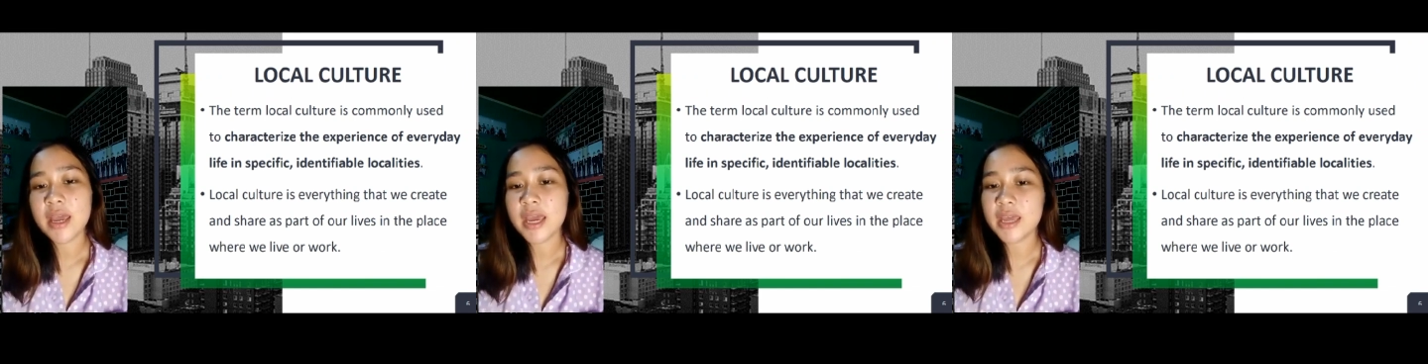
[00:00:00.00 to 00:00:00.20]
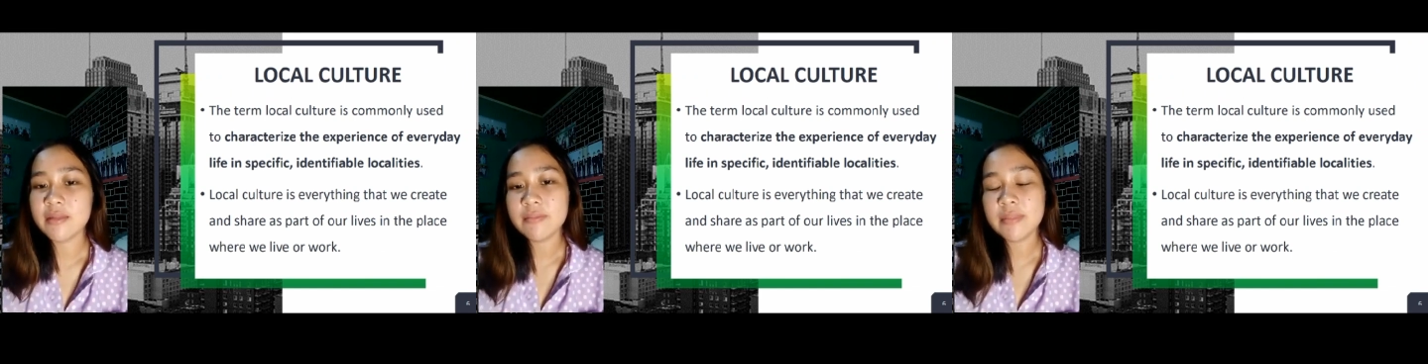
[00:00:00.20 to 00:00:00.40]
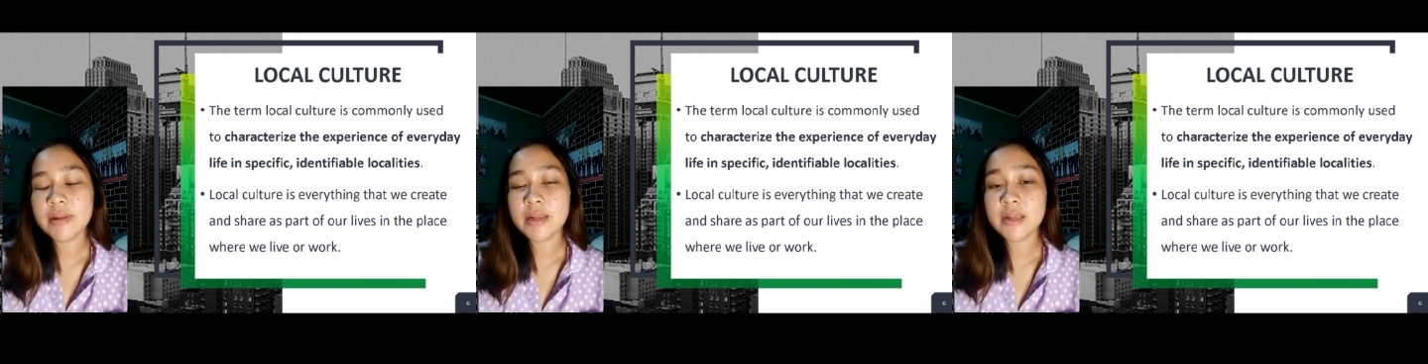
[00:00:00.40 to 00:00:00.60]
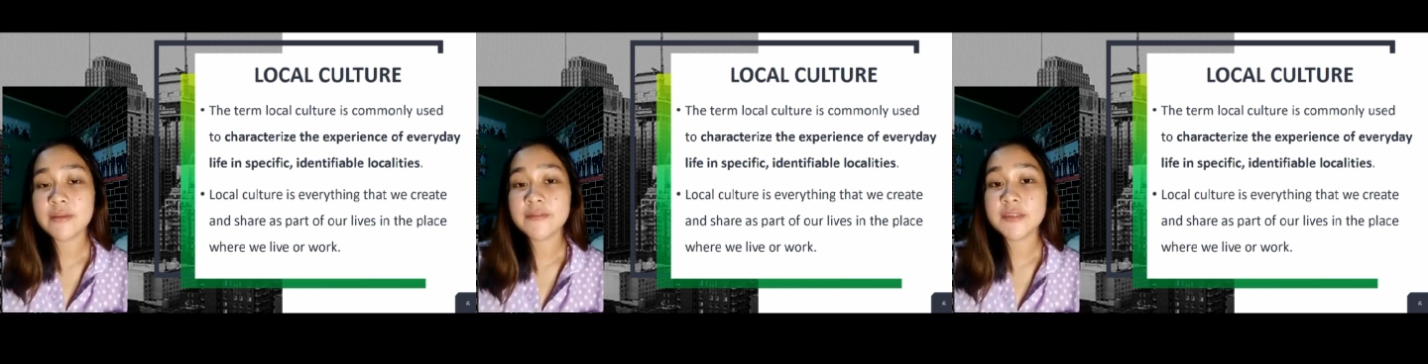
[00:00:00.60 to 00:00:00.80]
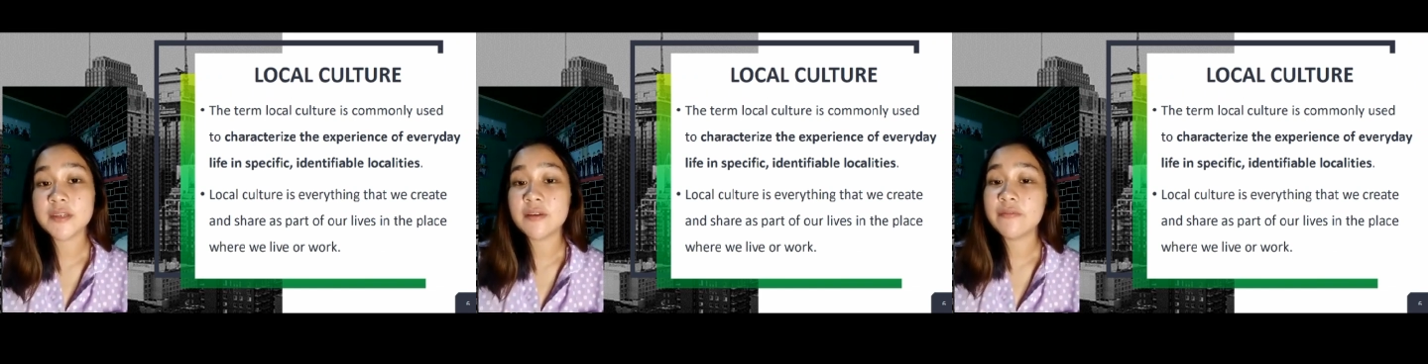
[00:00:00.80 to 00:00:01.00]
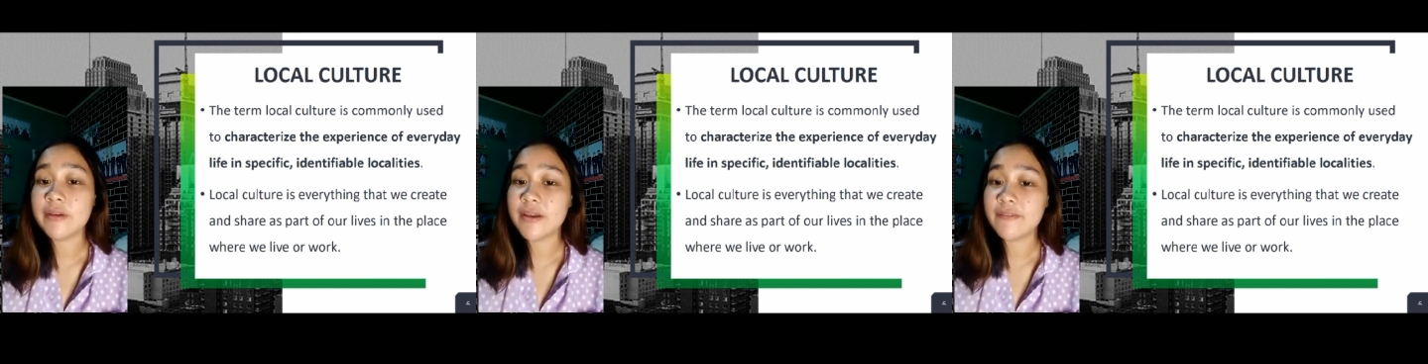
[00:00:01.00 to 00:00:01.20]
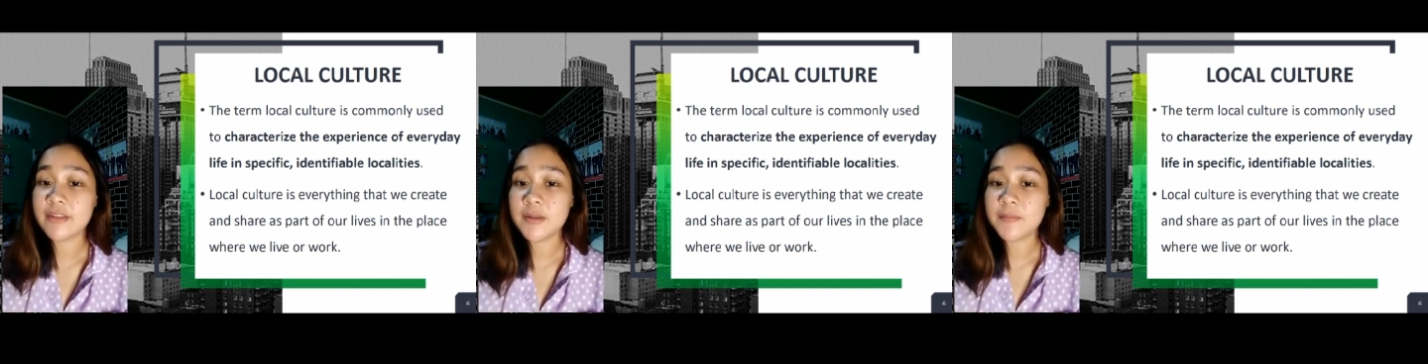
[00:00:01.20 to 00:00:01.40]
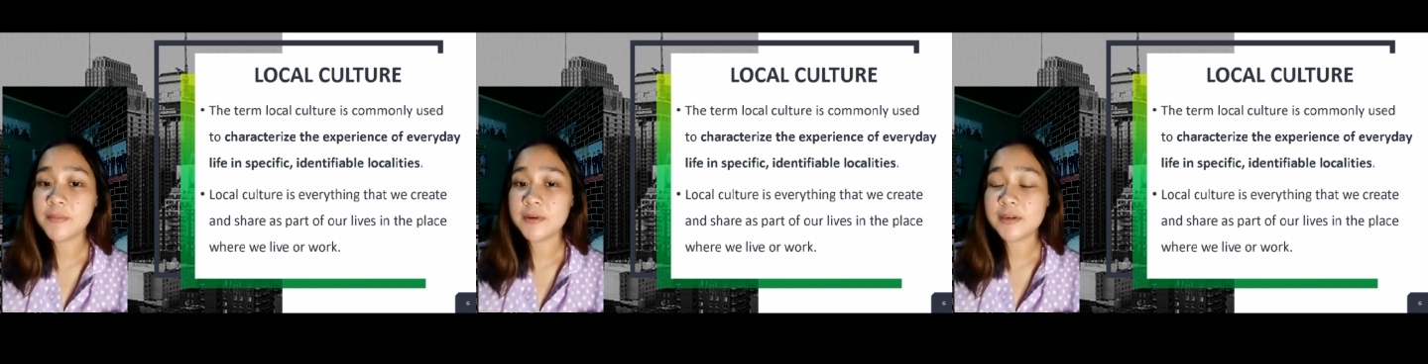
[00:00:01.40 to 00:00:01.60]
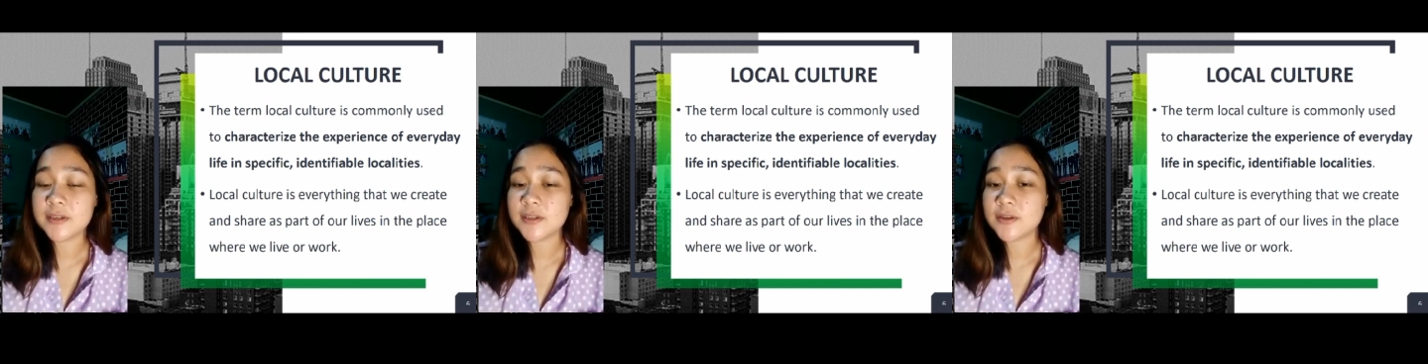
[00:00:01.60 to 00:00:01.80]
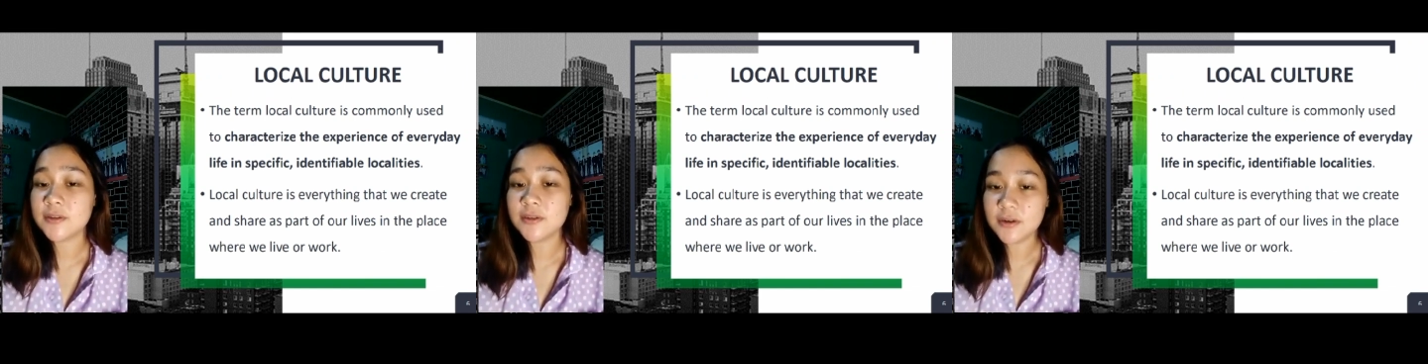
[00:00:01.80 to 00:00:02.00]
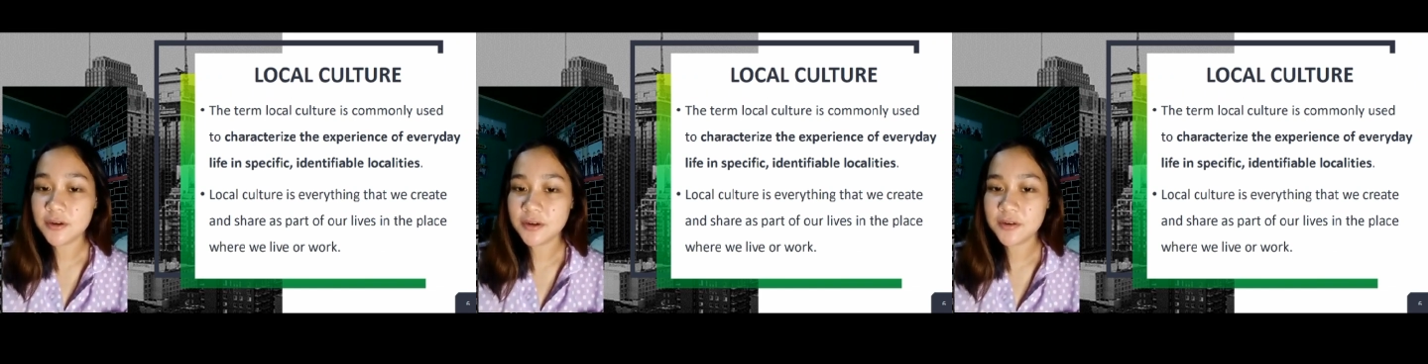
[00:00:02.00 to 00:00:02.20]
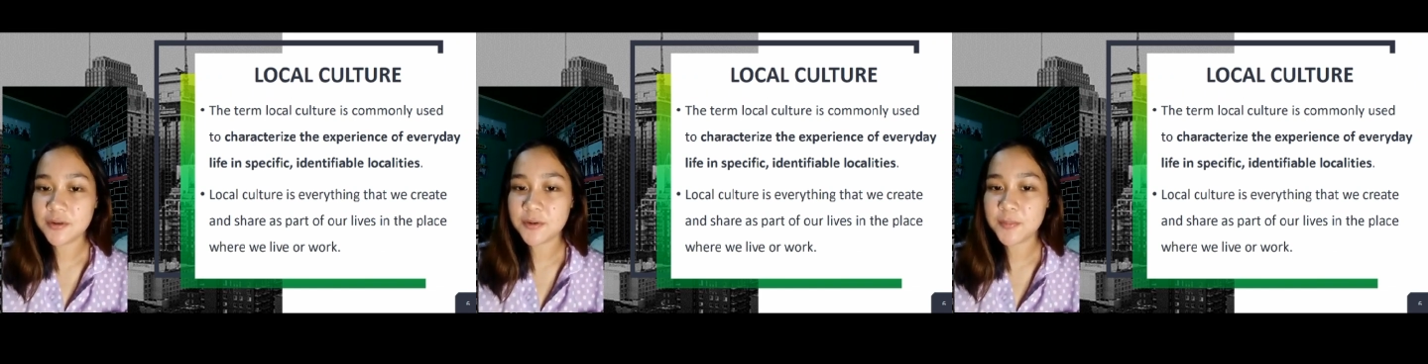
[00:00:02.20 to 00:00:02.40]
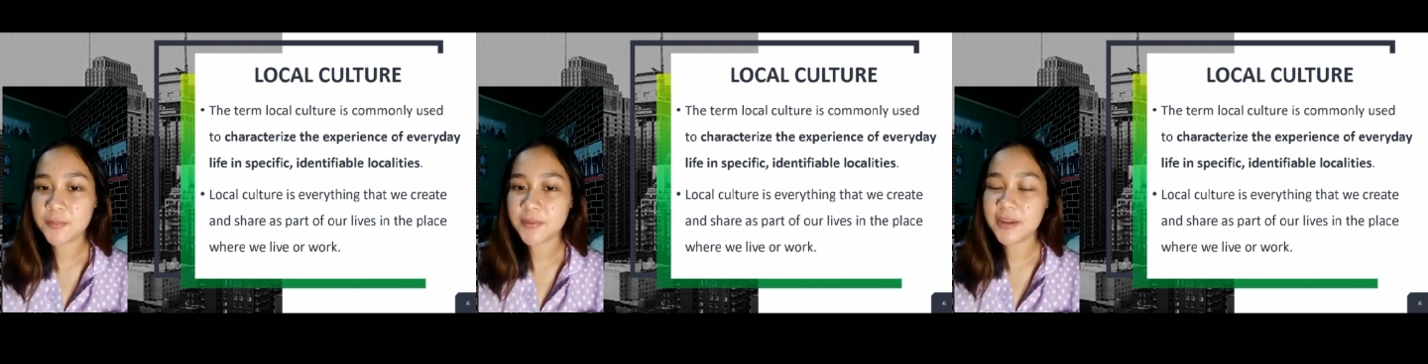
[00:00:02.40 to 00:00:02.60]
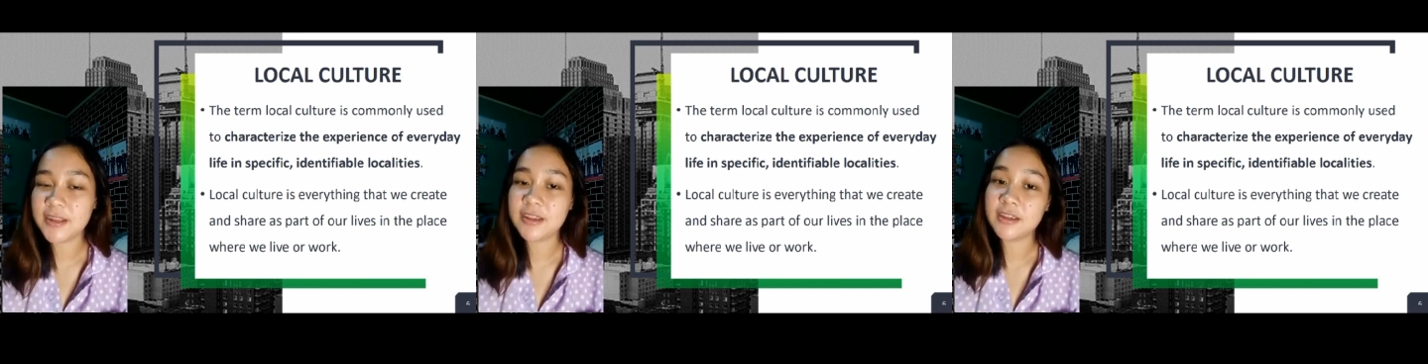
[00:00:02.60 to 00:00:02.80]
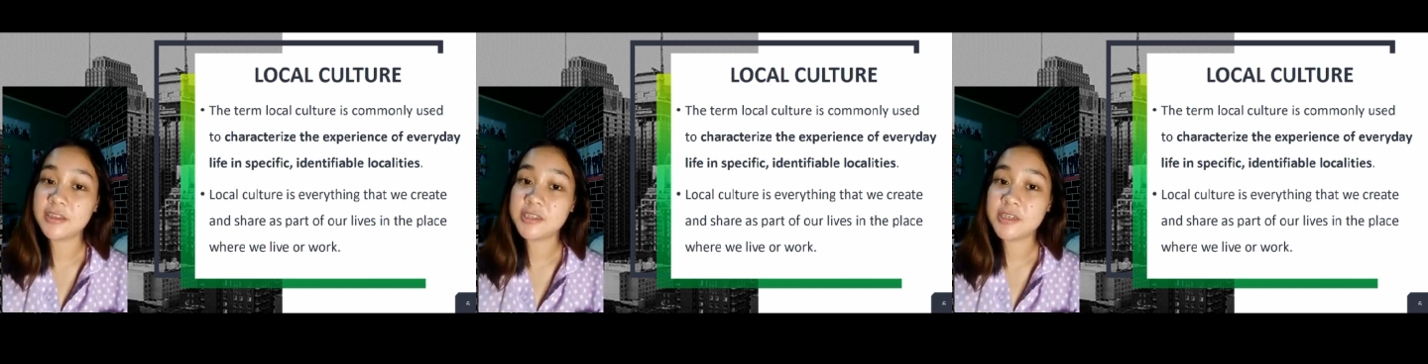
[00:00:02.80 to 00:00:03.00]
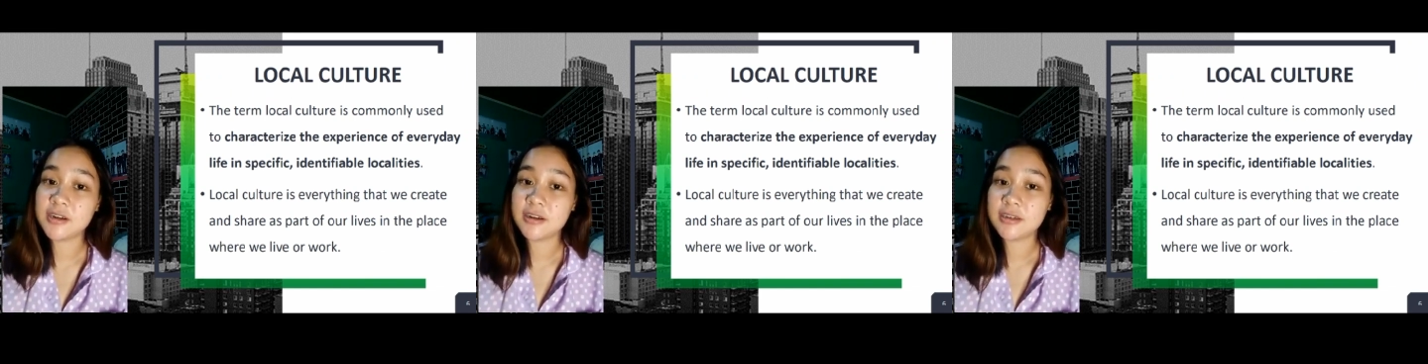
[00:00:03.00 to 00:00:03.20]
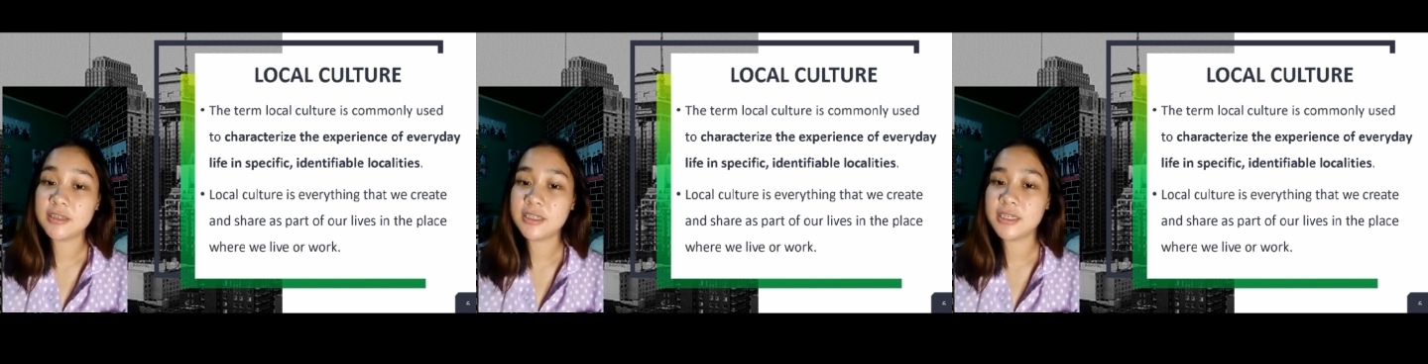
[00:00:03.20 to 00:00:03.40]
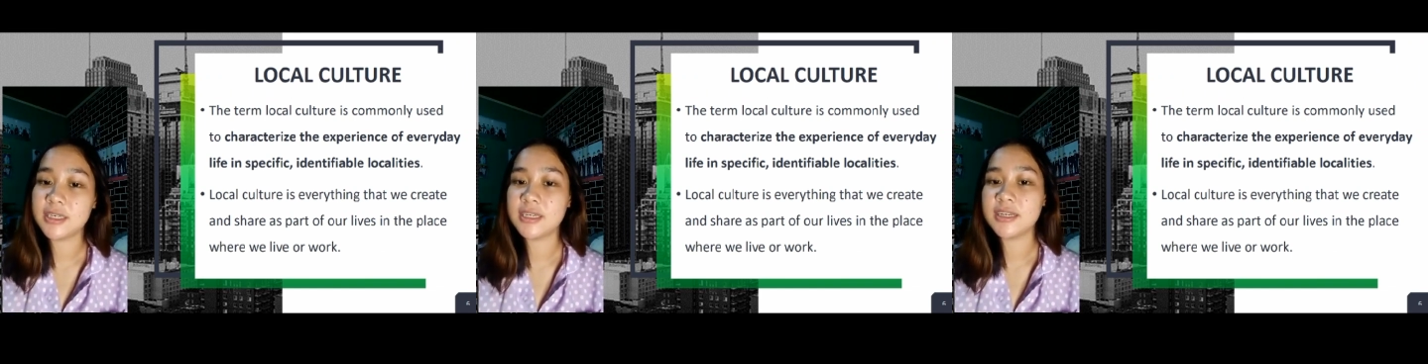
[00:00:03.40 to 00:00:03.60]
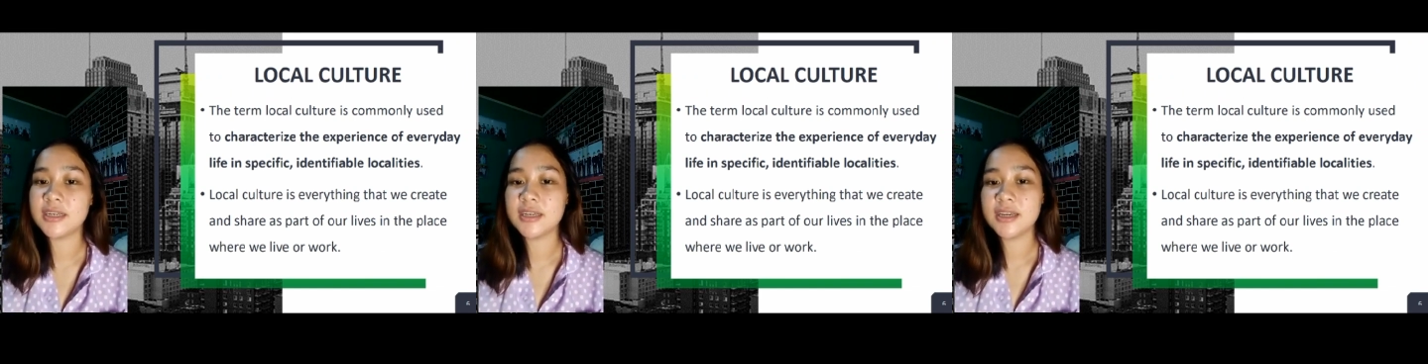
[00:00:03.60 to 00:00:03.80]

and beliefs of every person or group in each country.